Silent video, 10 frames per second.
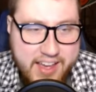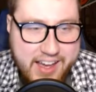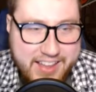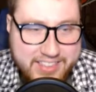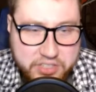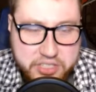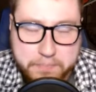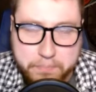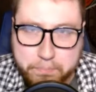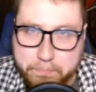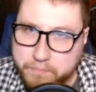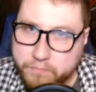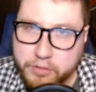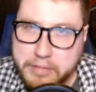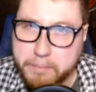they're just
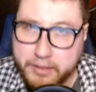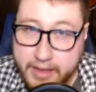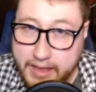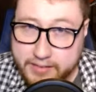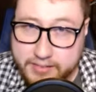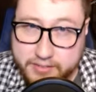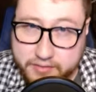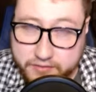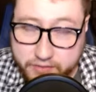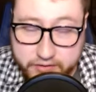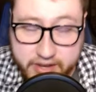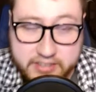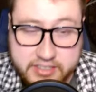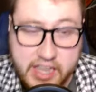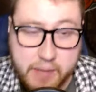really bland for
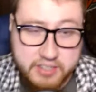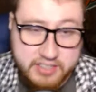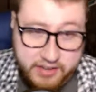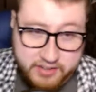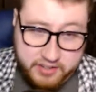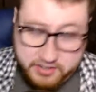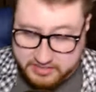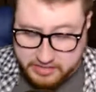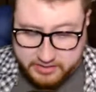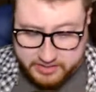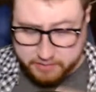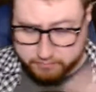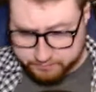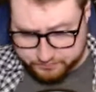fantasy options, underselling their